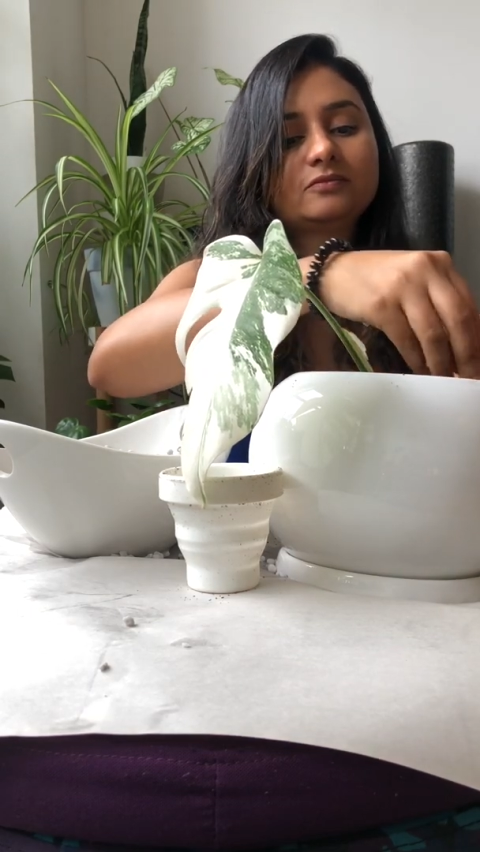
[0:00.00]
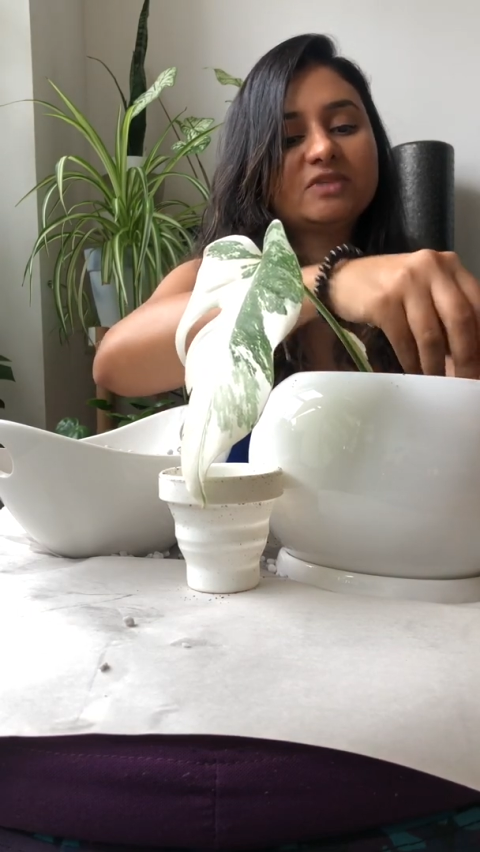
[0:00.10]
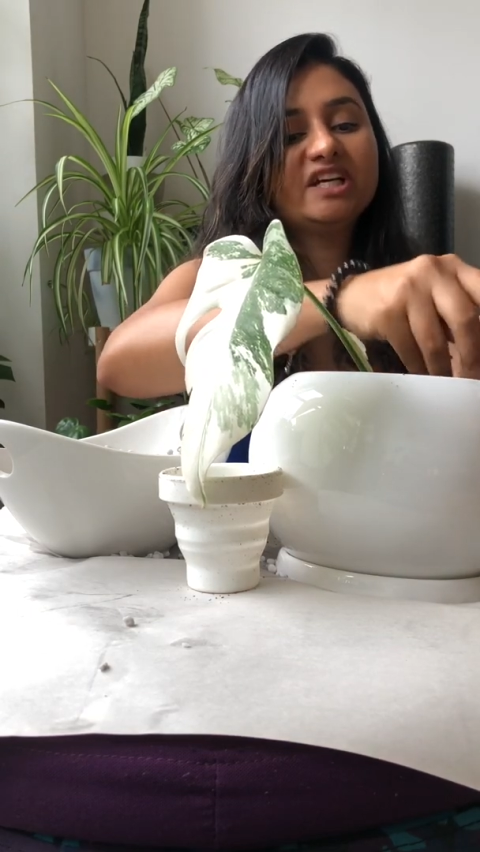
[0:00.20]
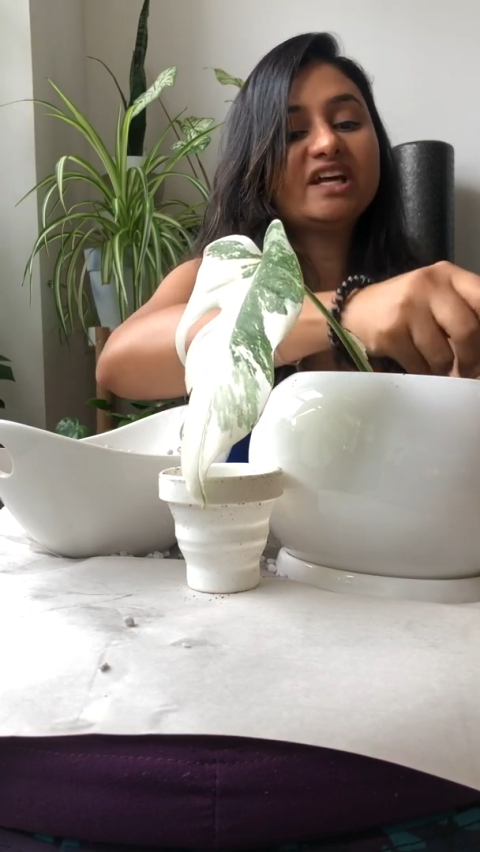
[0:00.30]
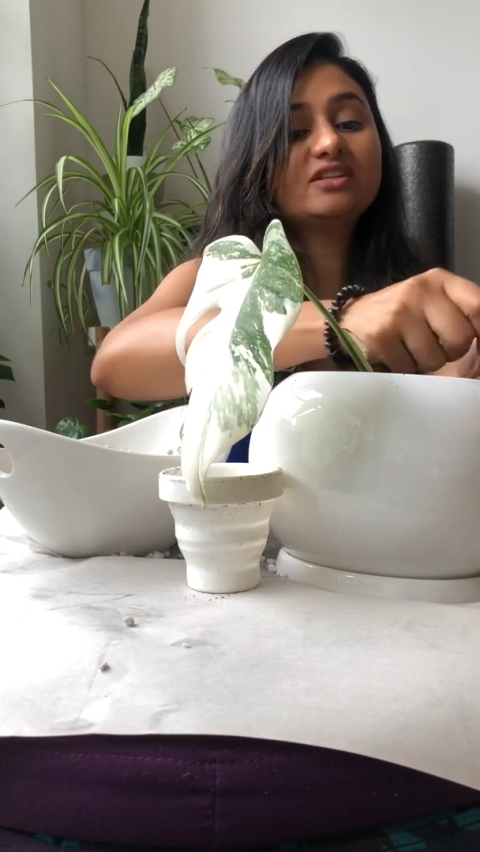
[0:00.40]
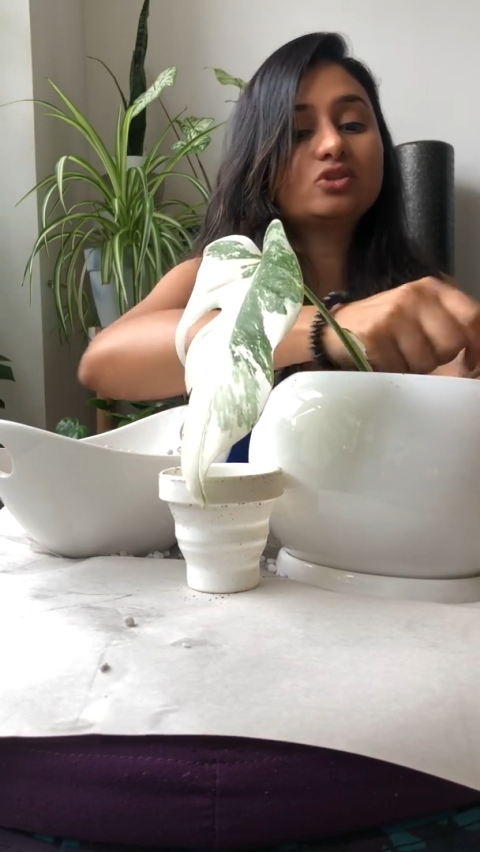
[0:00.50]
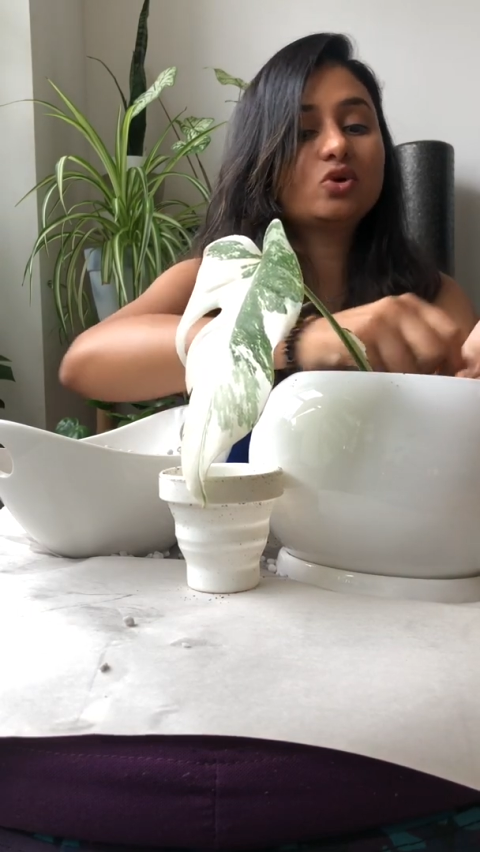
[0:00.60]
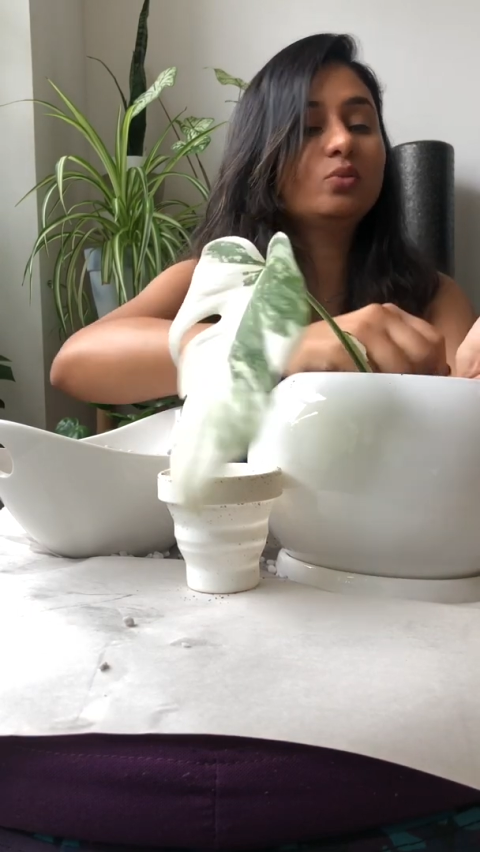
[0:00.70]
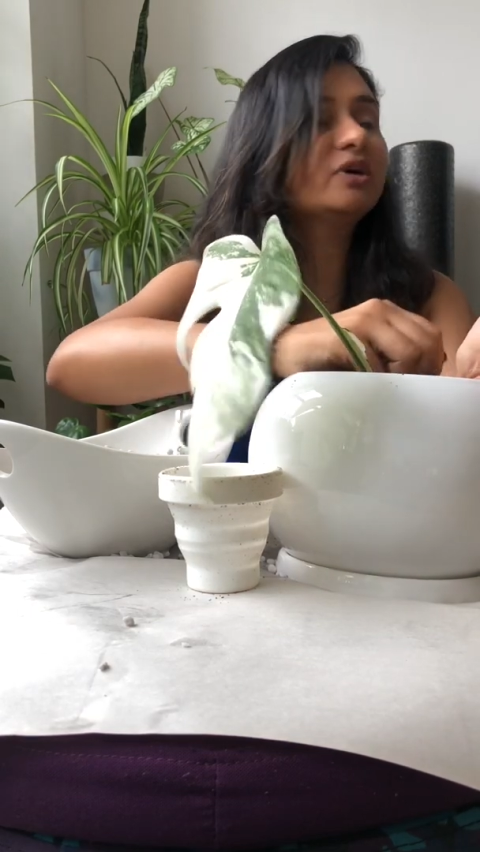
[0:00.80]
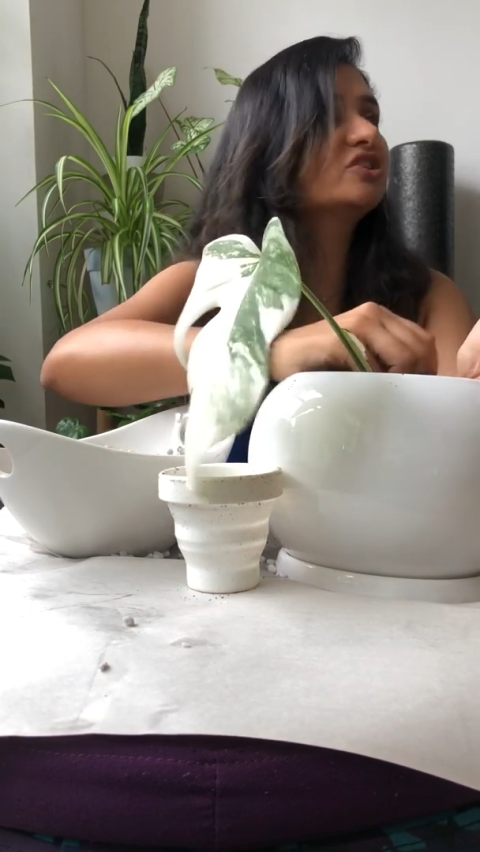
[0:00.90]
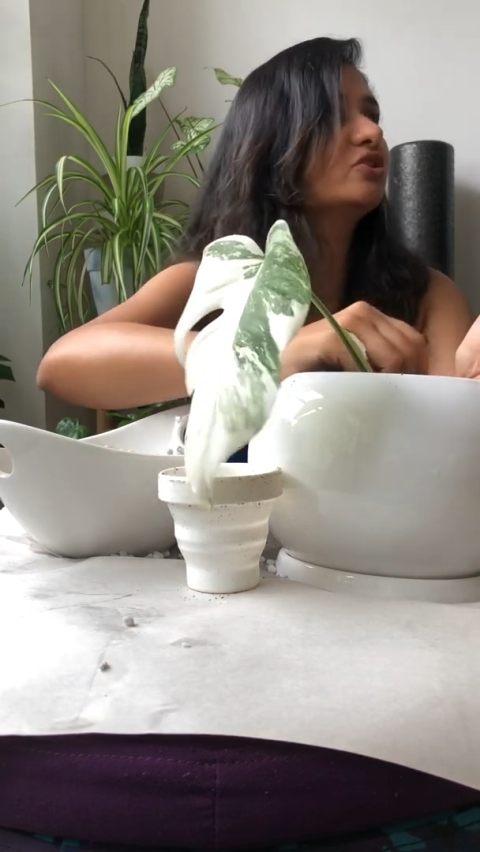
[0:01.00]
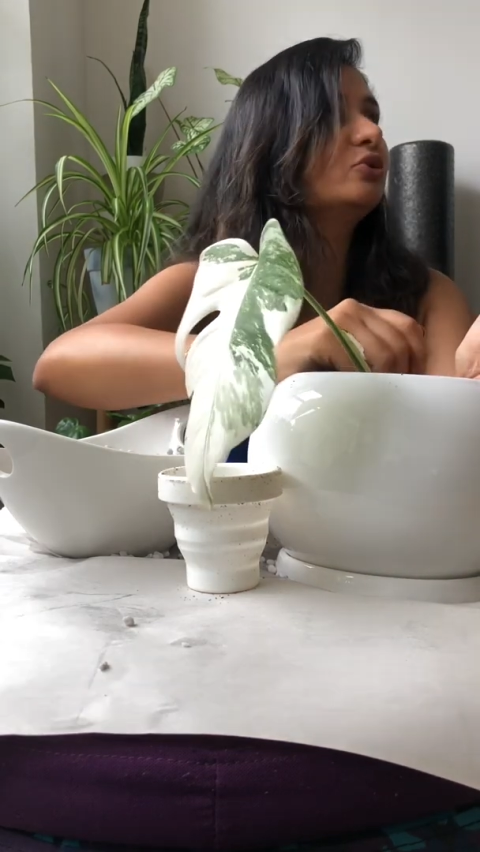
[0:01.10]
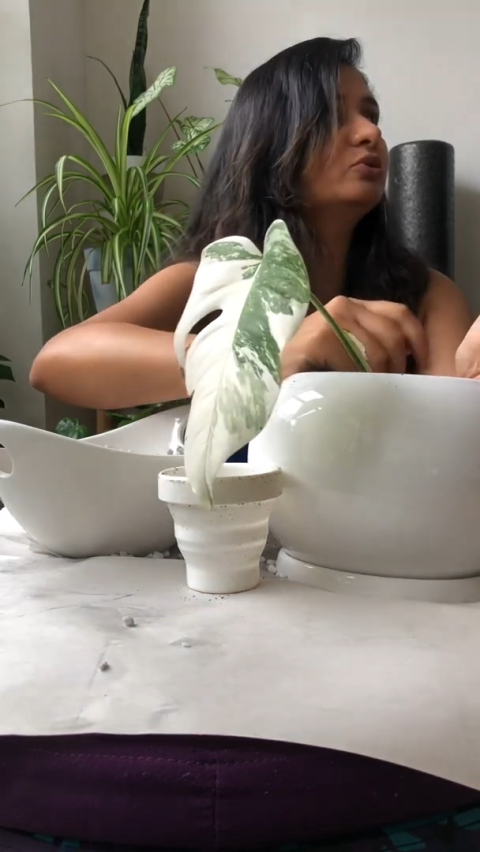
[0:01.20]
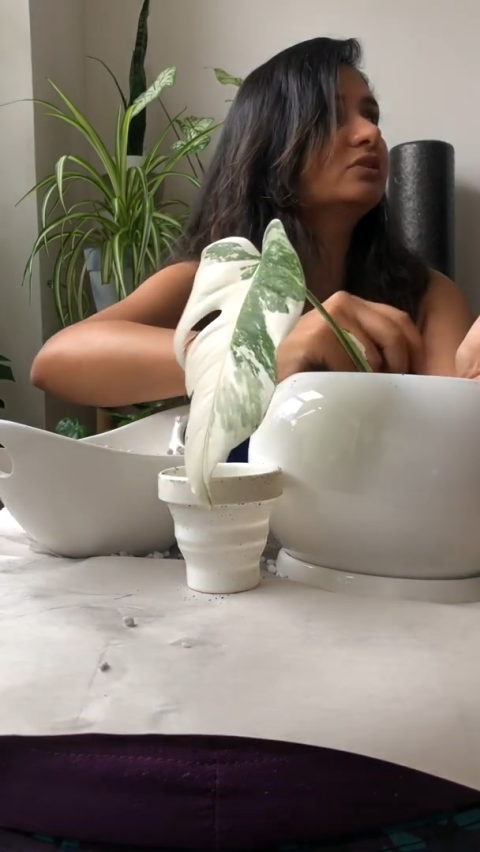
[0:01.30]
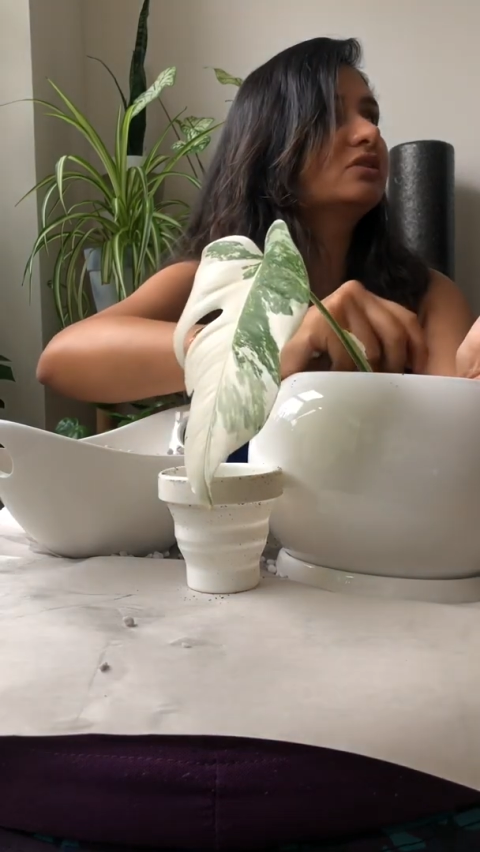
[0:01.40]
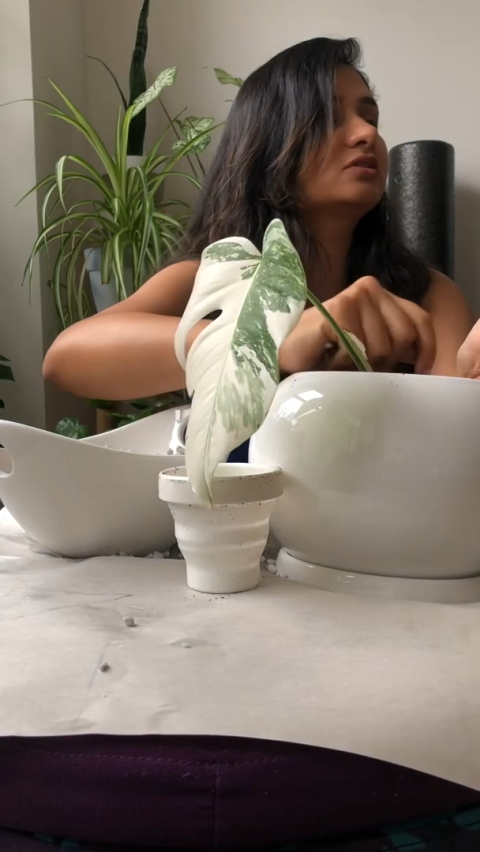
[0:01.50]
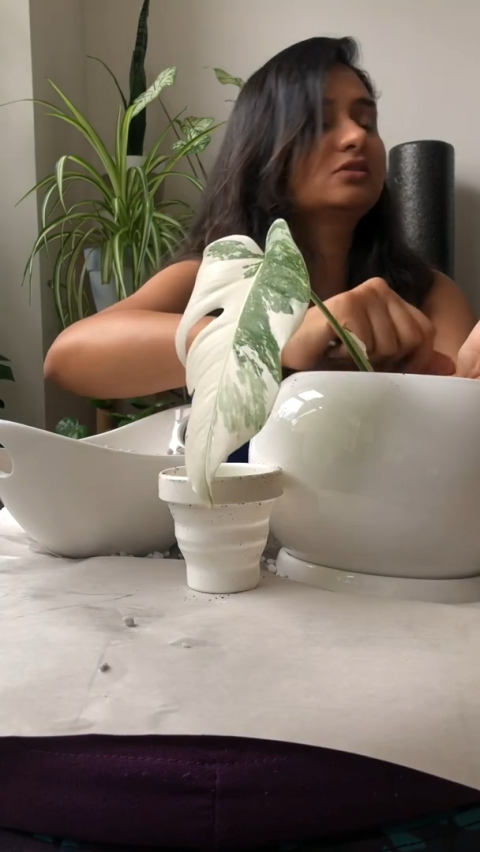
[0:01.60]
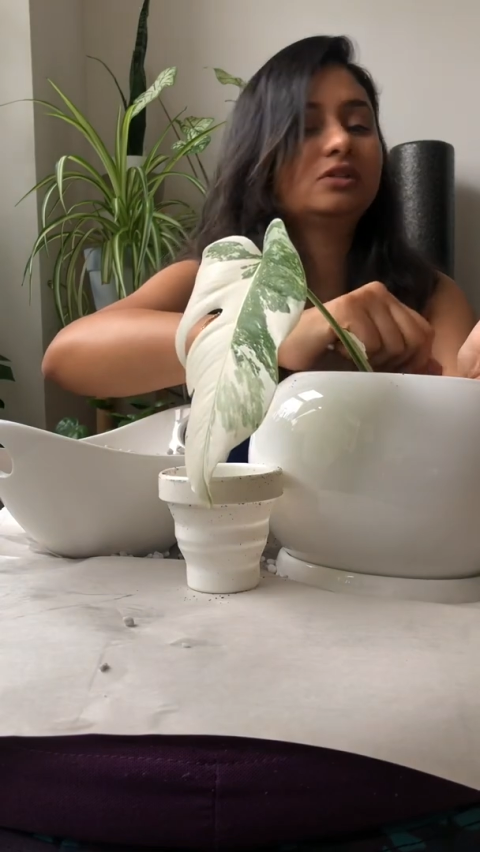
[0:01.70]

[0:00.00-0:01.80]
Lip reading: It had so much roots,